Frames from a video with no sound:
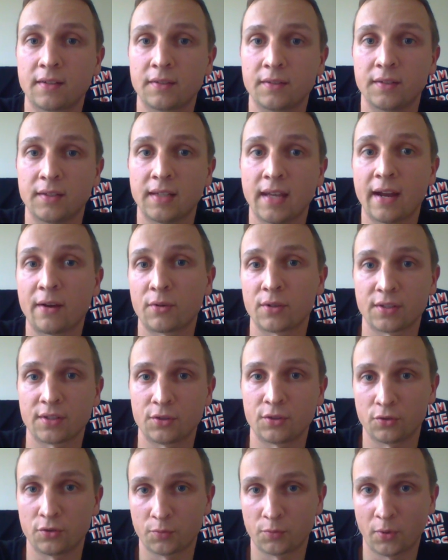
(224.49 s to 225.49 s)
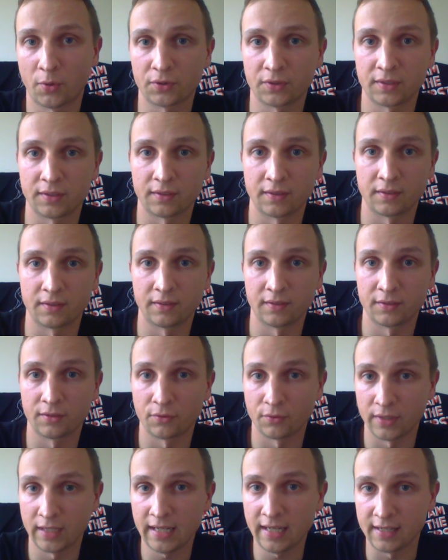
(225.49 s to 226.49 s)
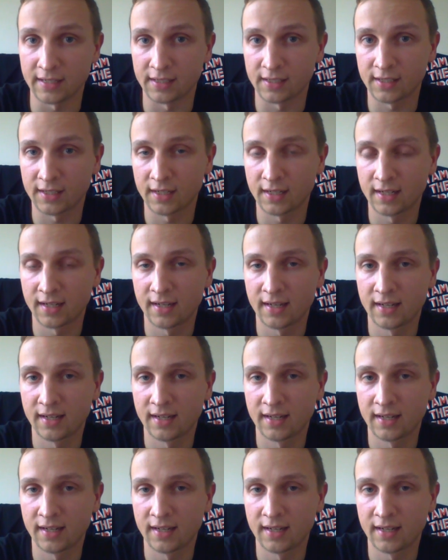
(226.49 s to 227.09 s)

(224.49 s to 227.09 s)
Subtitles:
the errors that you spot in the release,